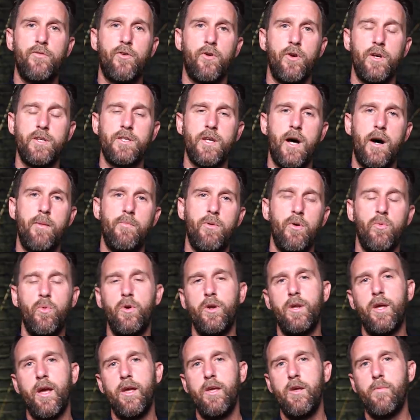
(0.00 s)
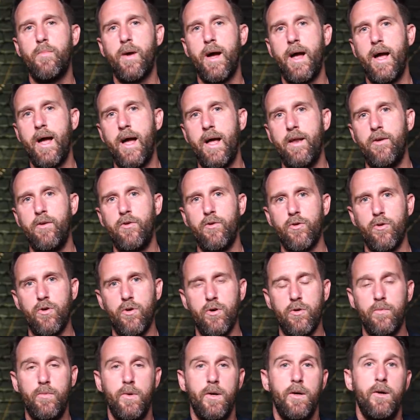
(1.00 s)
for example, would get you banned,
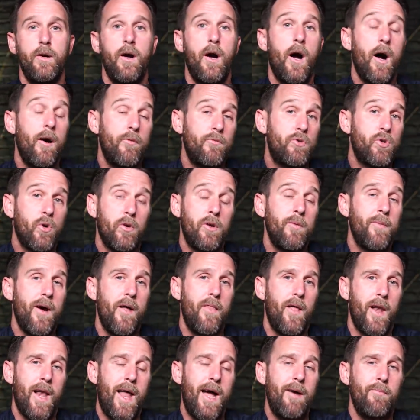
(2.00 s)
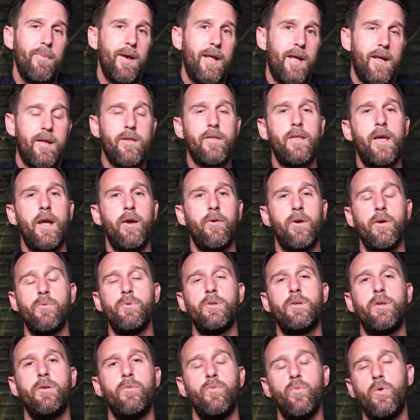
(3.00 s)
or uh, talking about the lab leak theory
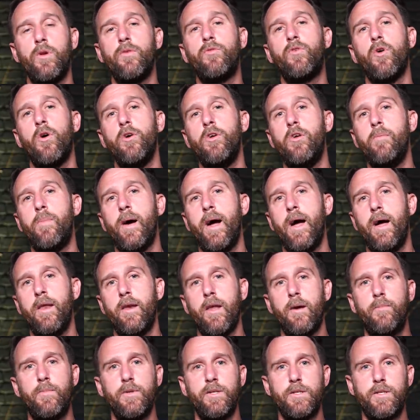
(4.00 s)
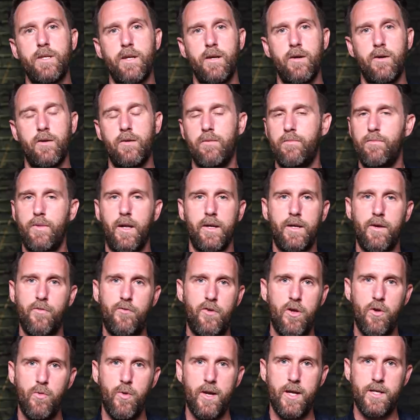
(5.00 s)
would would have got you banned up until like a
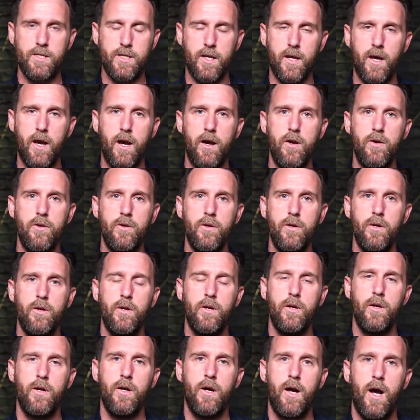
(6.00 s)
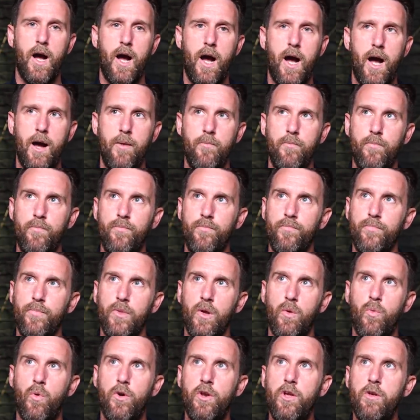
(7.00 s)
few weeks ago. Um,
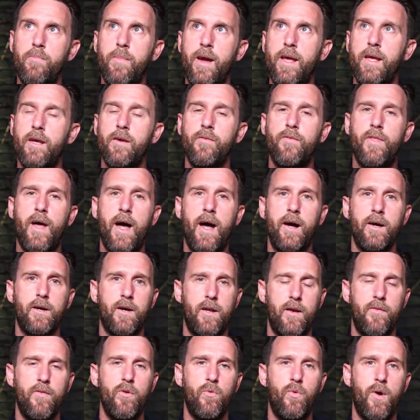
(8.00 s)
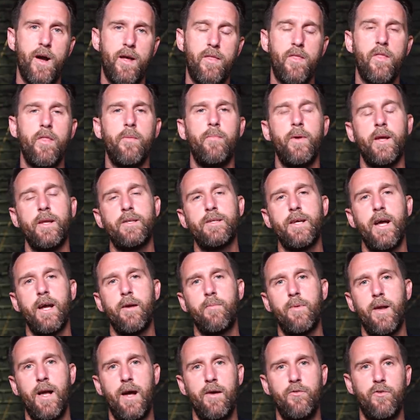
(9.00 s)
what do you make of that kind of the way that the big
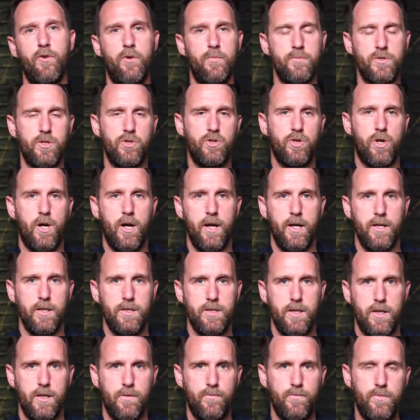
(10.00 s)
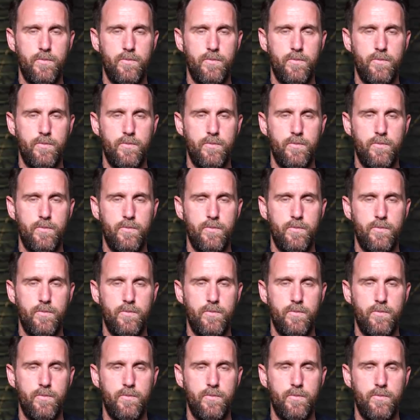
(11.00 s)
tech platforms are trying to